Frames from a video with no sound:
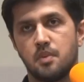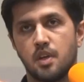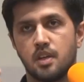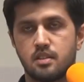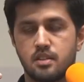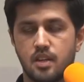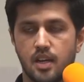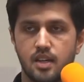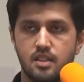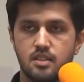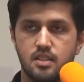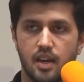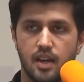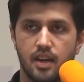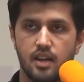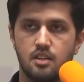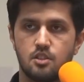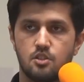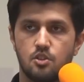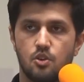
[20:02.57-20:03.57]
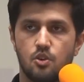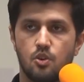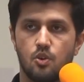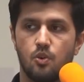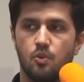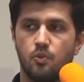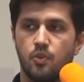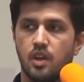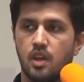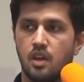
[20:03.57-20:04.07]
the state side.
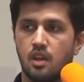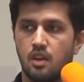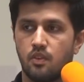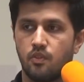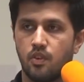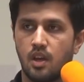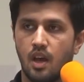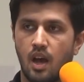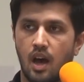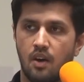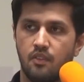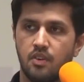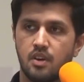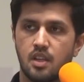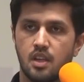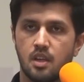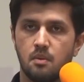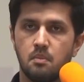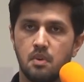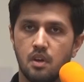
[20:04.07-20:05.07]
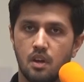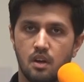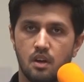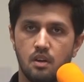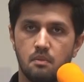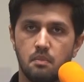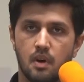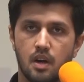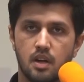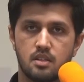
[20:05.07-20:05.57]
So we have a team here
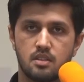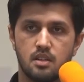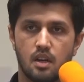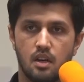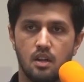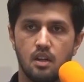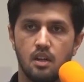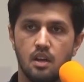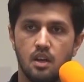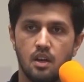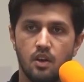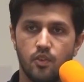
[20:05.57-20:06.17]
in Pakistan